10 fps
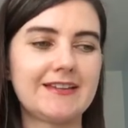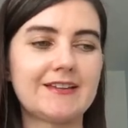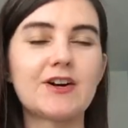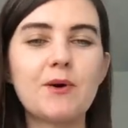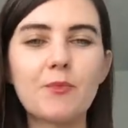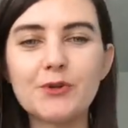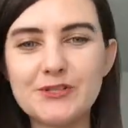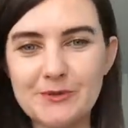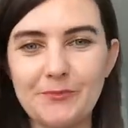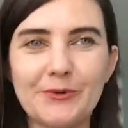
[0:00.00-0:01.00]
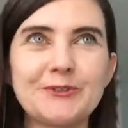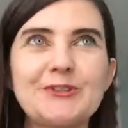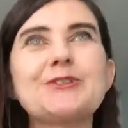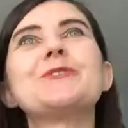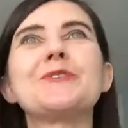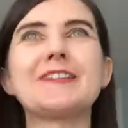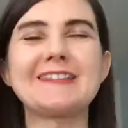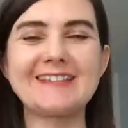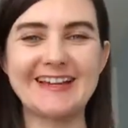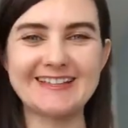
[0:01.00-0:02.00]
there are multiple truths
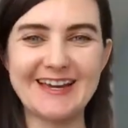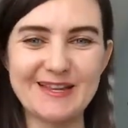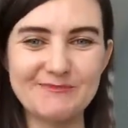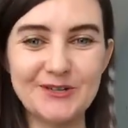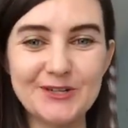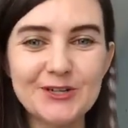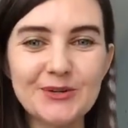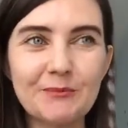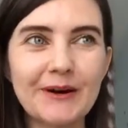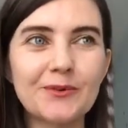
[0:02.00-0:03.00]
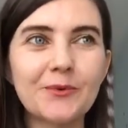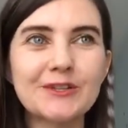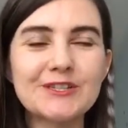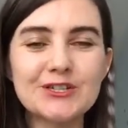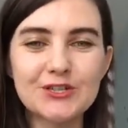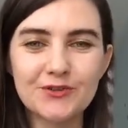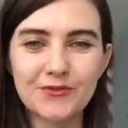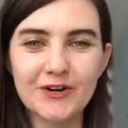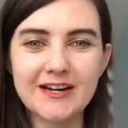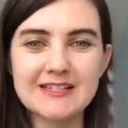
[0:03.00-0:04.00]
that can be true, but what's true
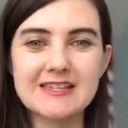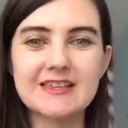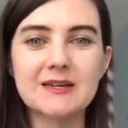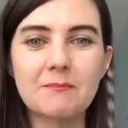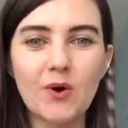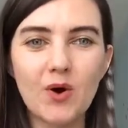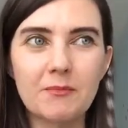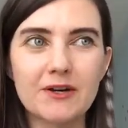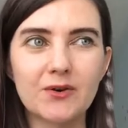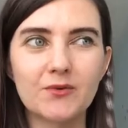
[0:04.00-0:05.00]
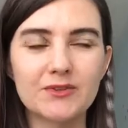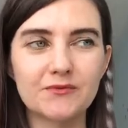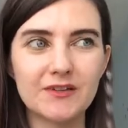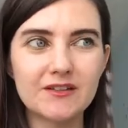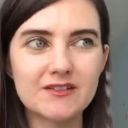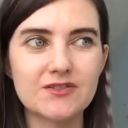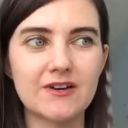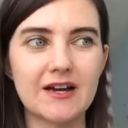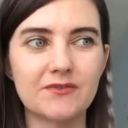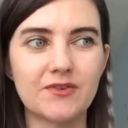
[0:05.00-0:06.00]
for us in the moment, or what feels
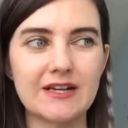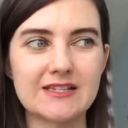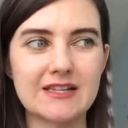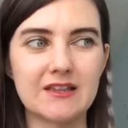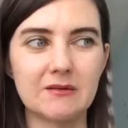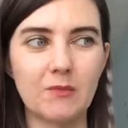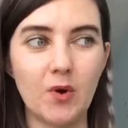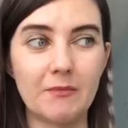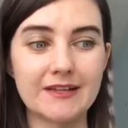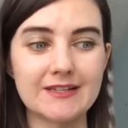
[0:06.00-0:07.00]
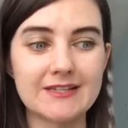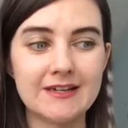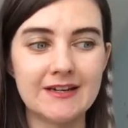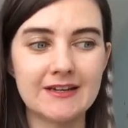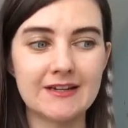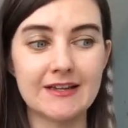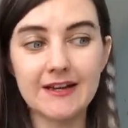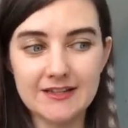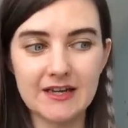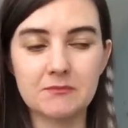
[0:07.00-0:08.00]
right for us in the moment,
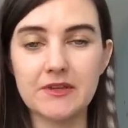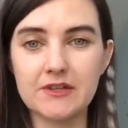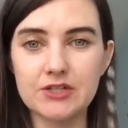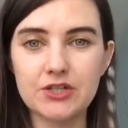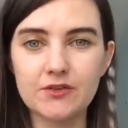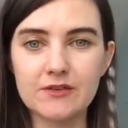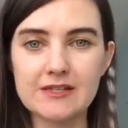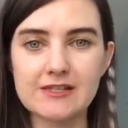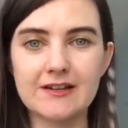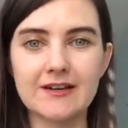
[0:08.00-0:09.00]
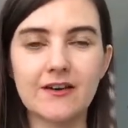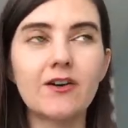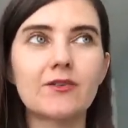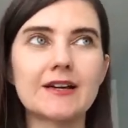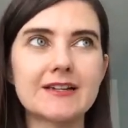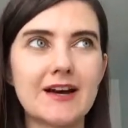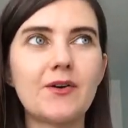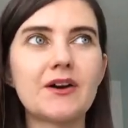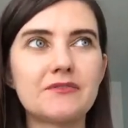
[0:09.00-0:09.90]
that can be the truth. It's like, oh, right now I